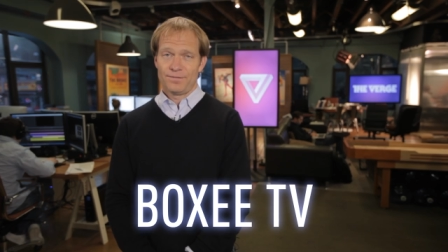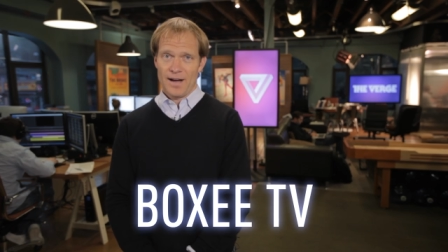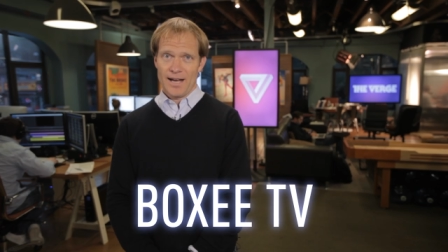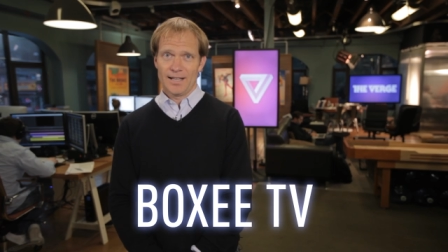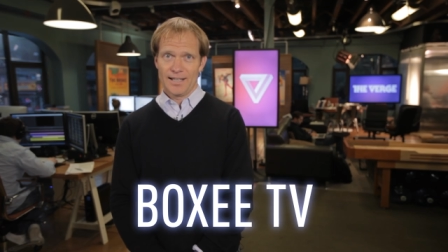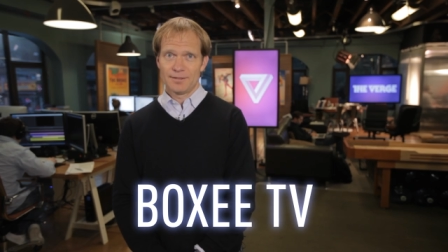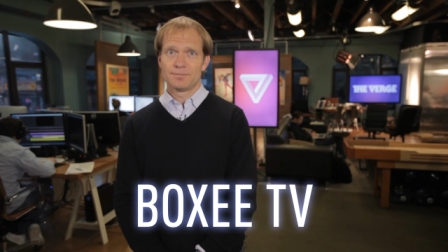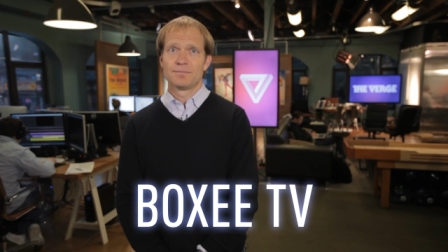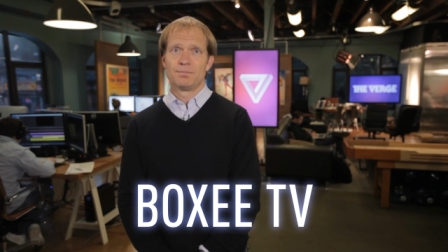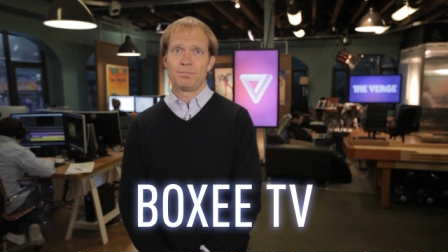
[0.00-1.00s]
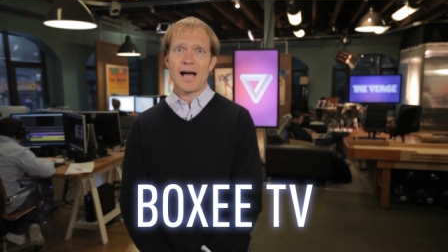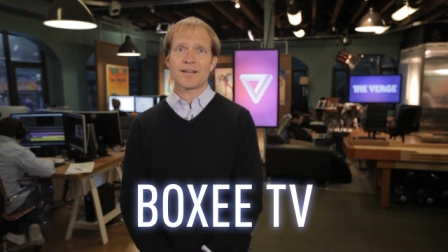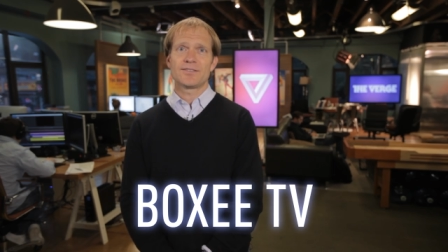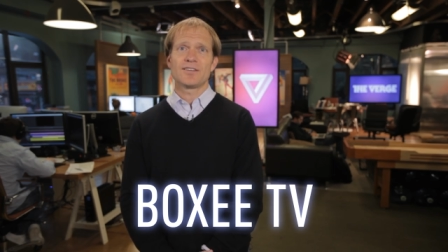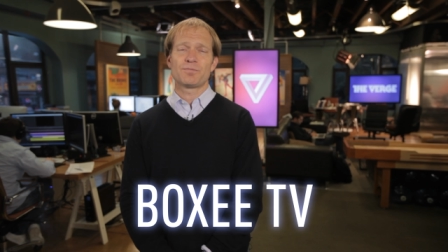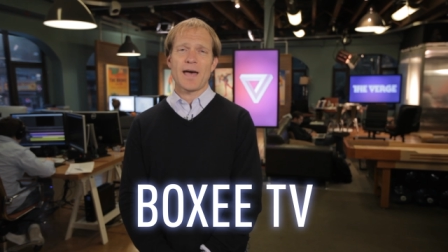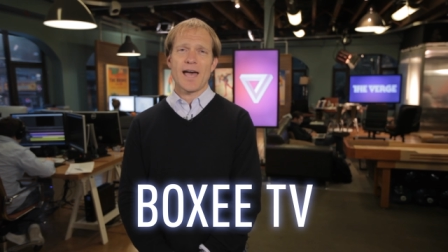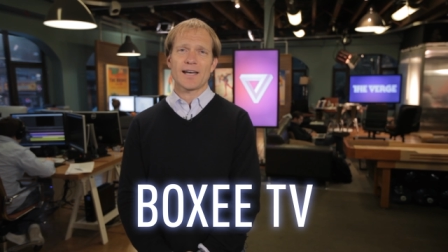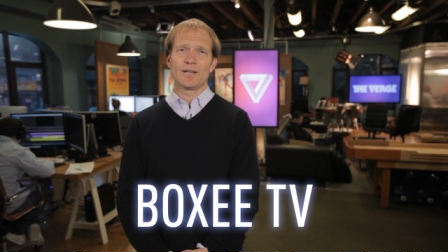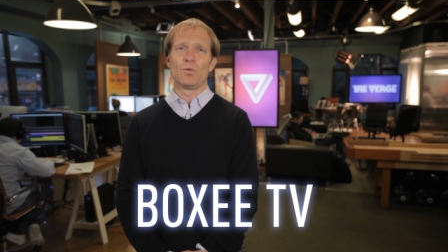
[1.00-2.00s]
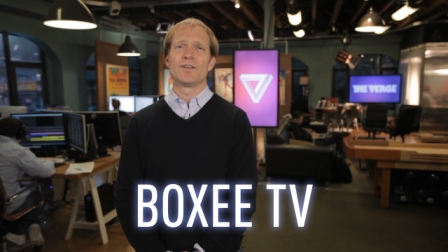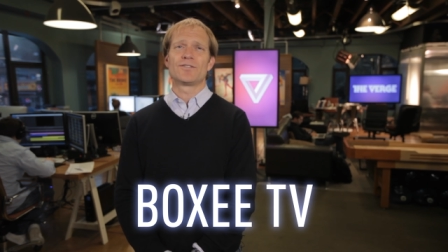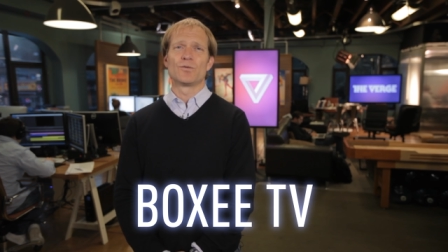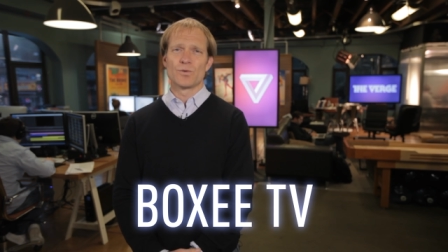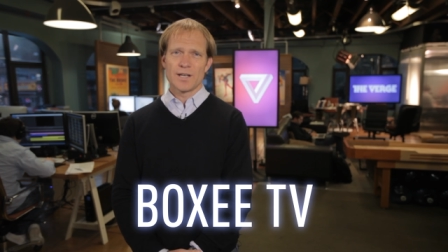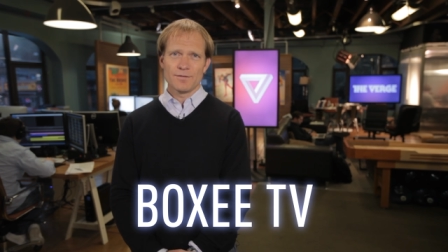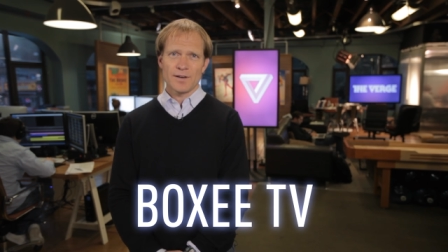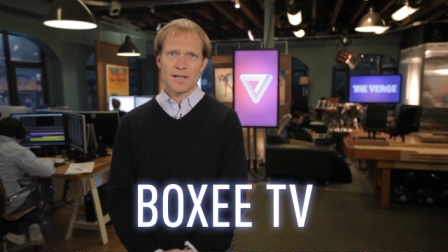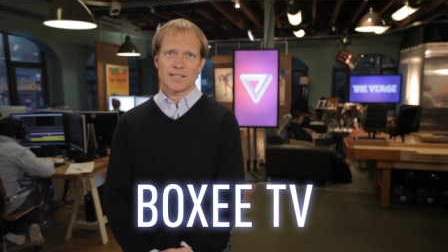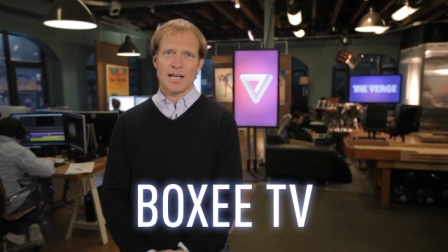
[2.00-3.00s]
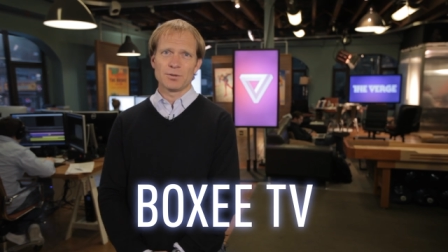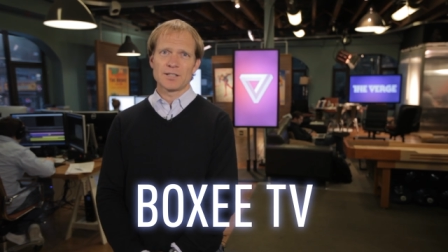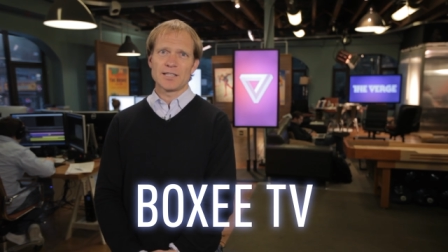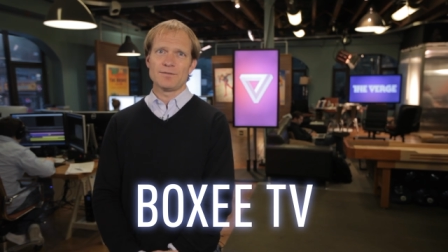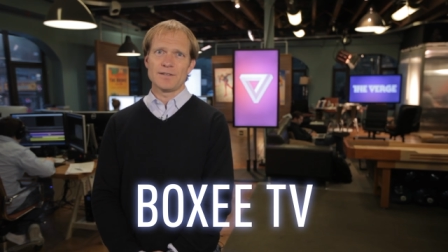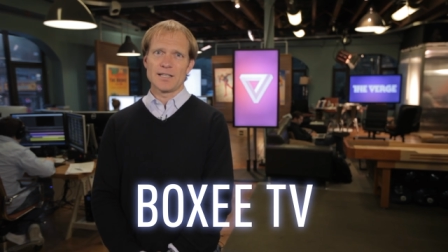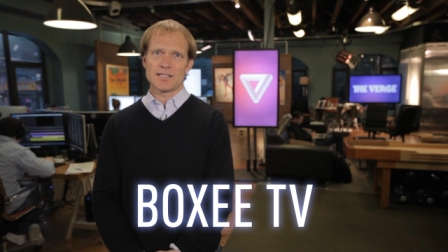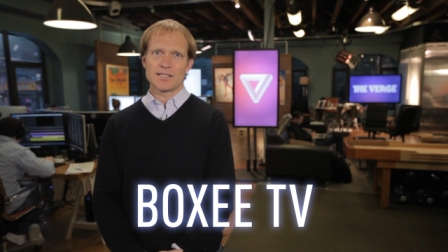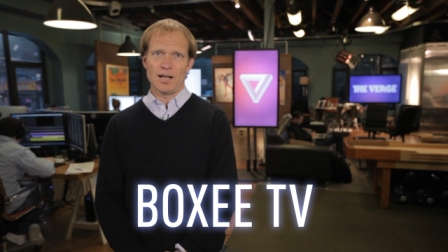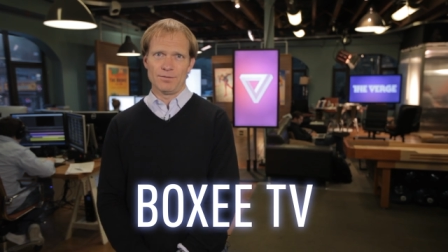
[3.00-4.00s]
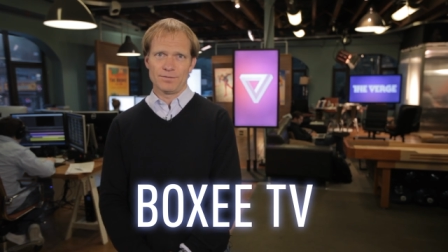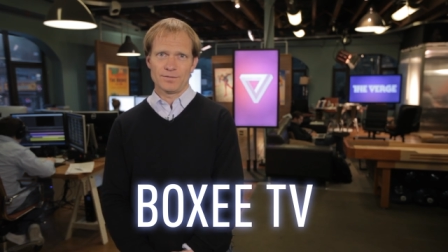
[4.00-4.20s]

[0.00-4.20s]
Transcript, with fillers: Finally, Boxee is back and wants to reinvent cable TV itself.